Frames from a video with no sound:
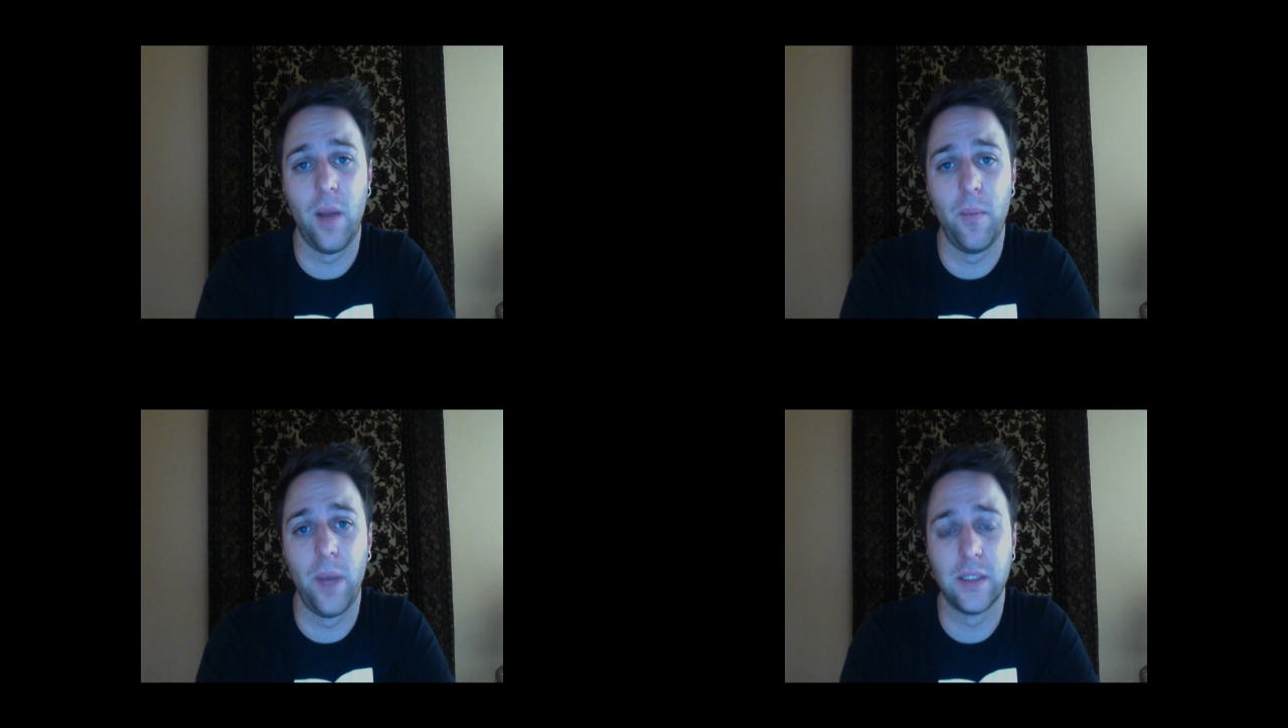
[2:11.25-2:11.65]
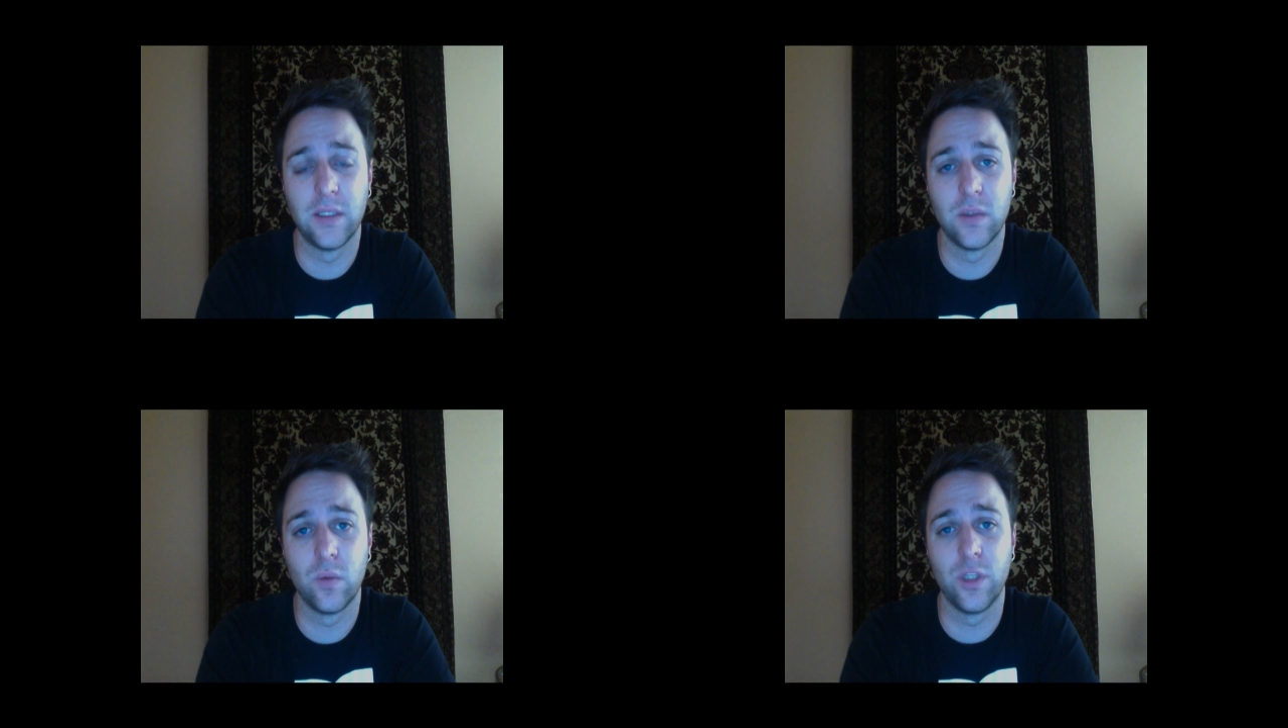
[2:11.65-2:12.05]

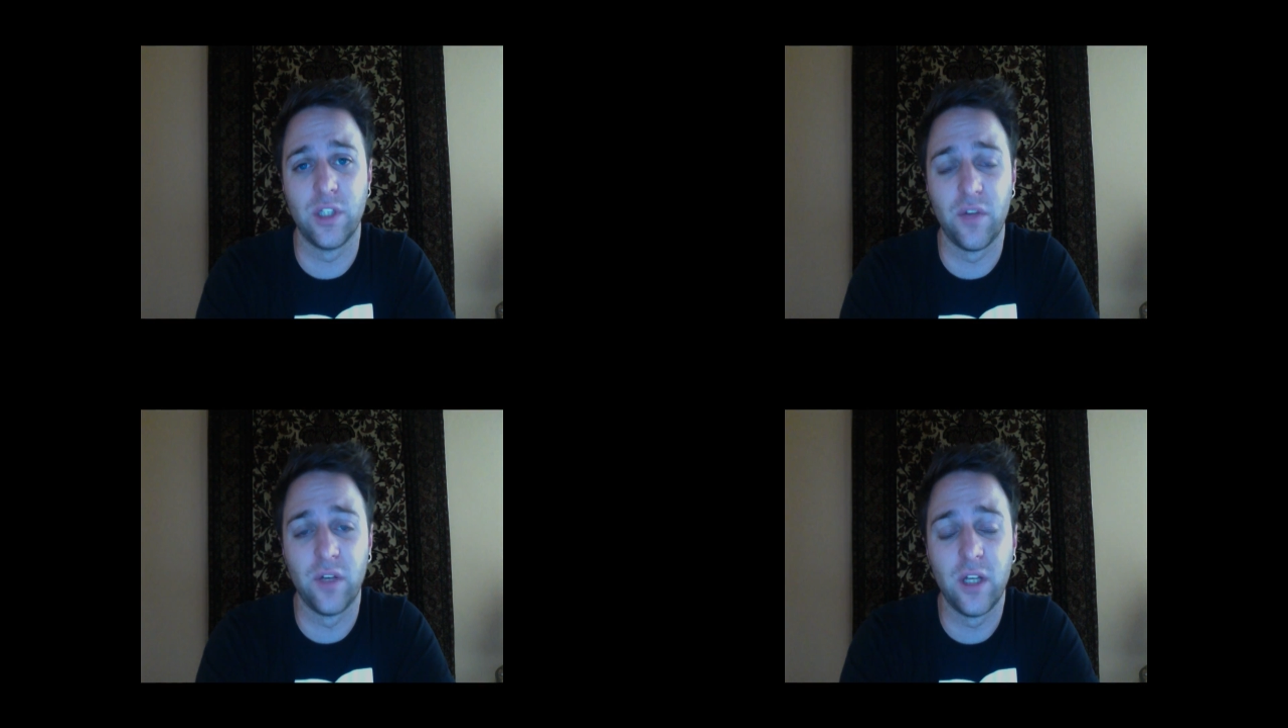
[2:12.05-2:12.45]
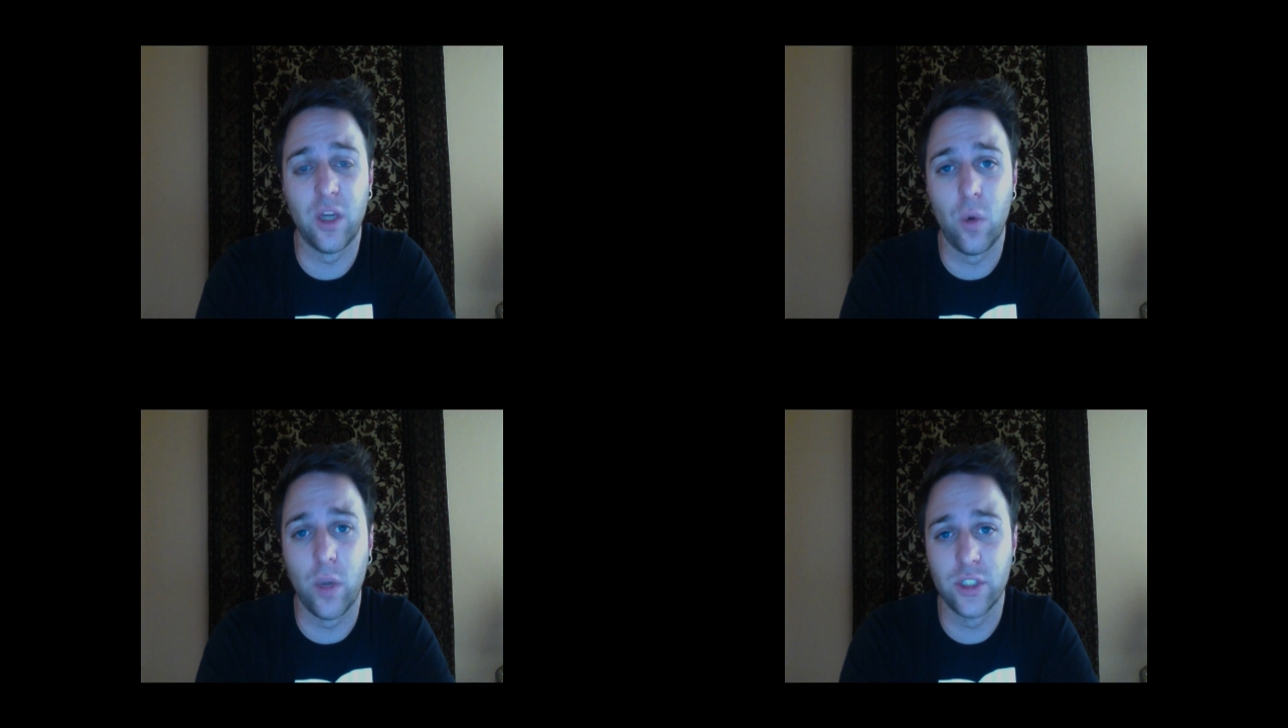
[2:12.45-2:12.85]
but we are definitely
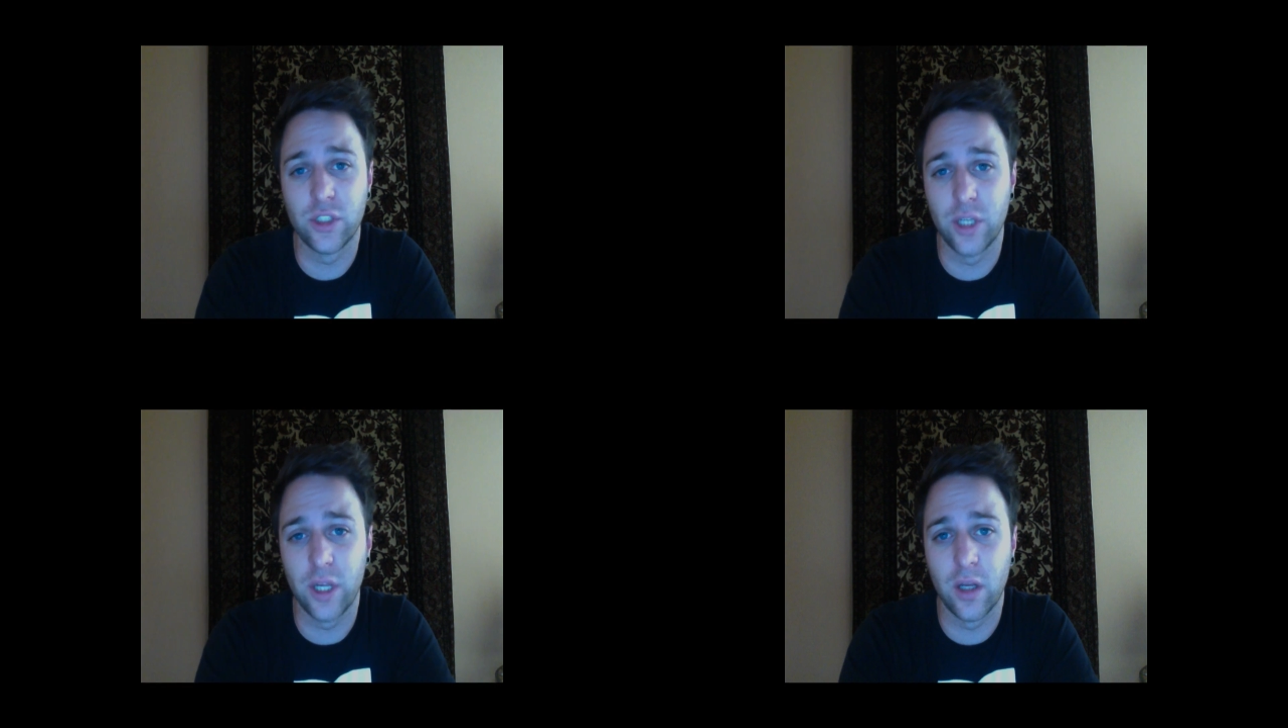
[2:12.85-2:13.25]
questioning